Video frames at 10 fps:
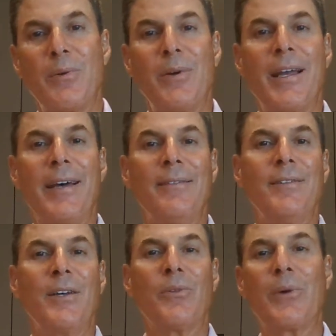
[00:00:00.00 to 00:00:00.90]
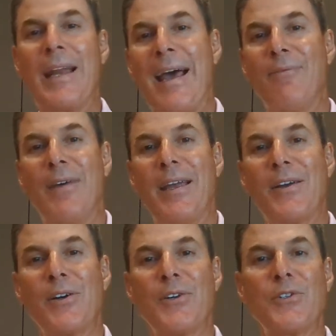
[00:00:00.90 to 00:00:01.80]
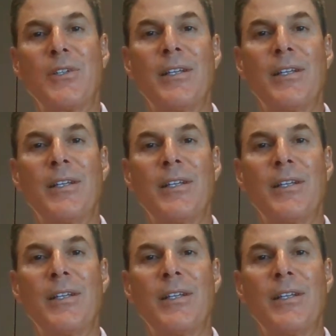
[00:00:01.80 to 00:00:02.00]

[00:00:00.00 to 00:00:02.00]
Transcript: We had 3.5 acres,